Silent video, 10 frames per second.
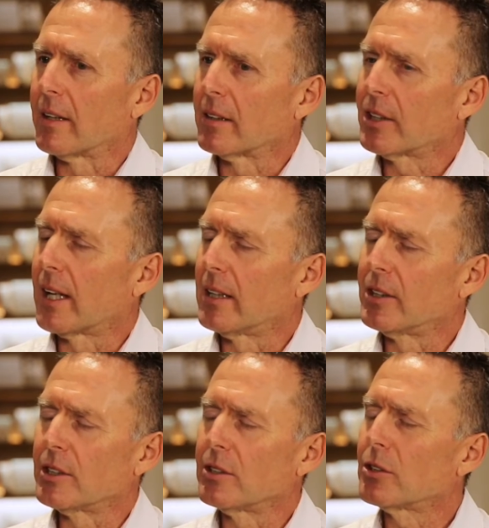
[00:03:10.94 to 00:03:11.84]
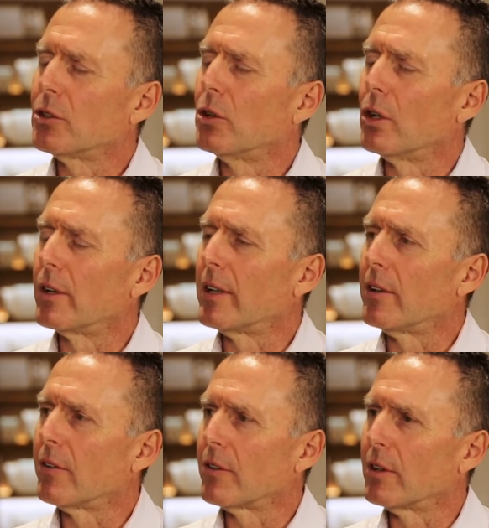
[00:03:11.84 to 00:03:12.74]
I think the challenge in store
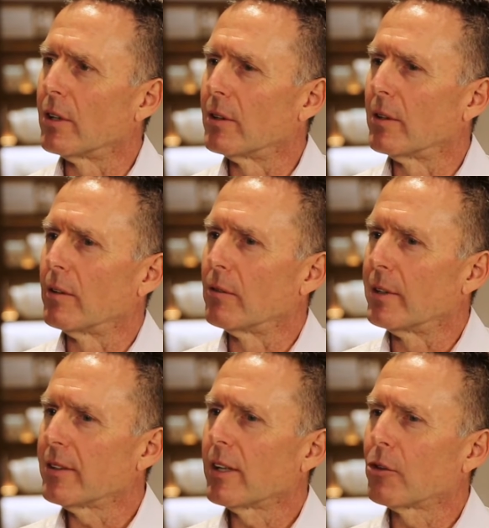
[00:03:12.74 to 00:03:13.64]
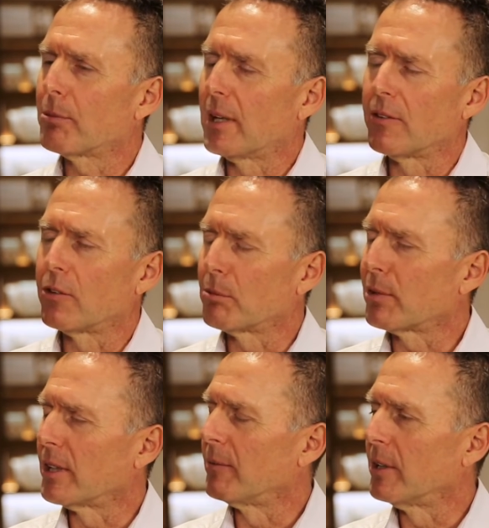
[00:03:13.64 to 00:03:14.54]
is that retail space is a
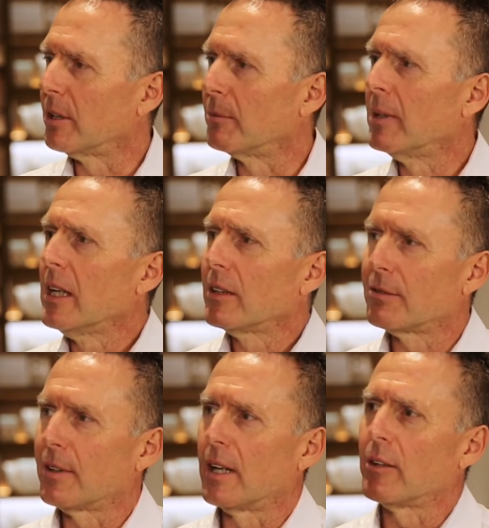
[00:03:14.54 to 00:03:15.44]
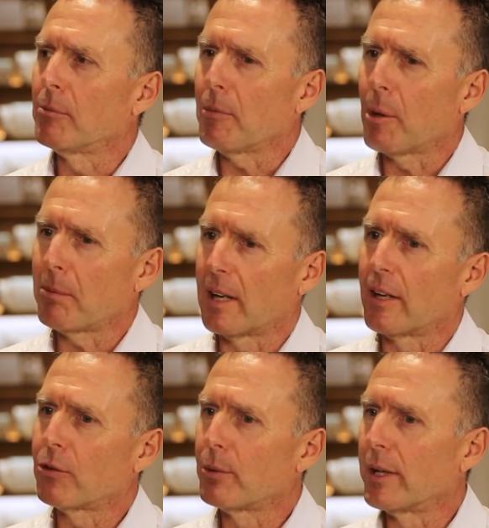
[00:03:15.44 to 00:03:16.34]
premium. To find a
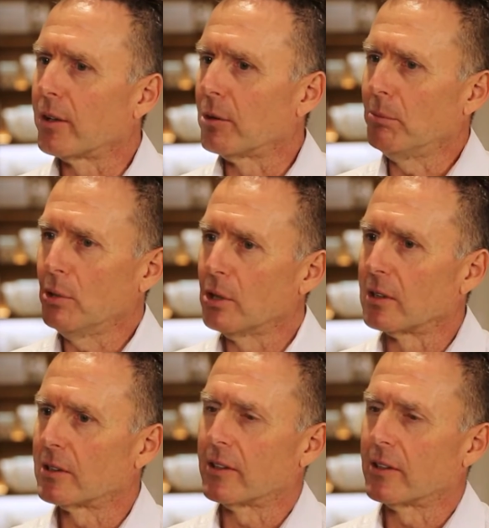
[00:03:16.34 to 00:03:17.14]
place where you can put